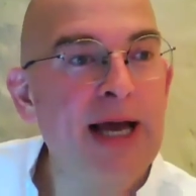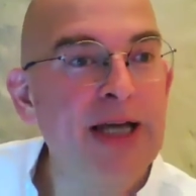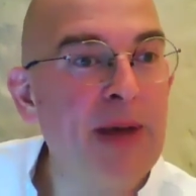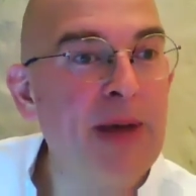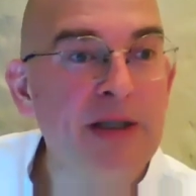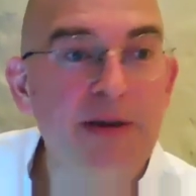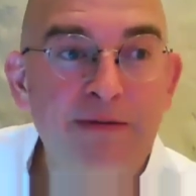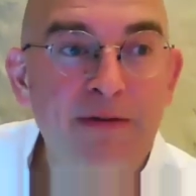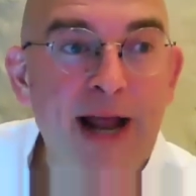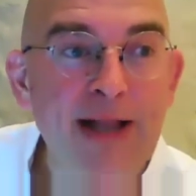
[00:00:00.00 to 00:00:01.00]

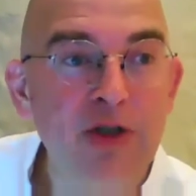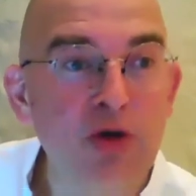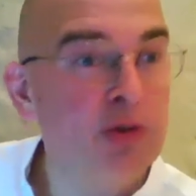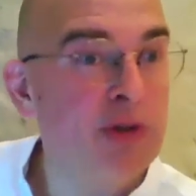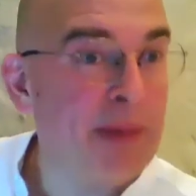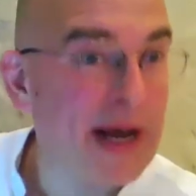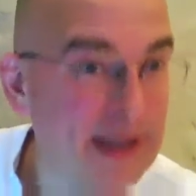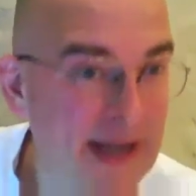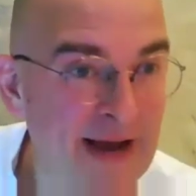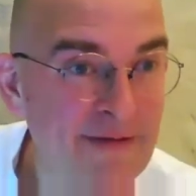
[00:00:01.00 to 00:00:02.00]
expensive friends comes the best
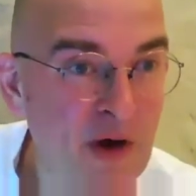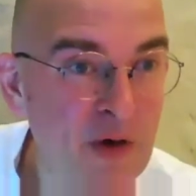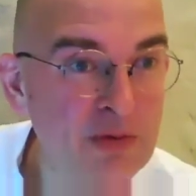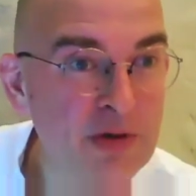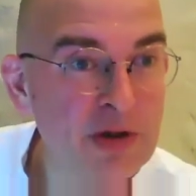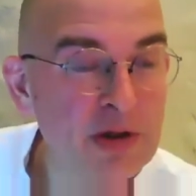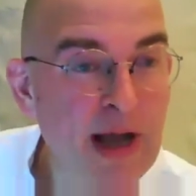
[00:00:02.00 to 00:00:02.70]
iPhones.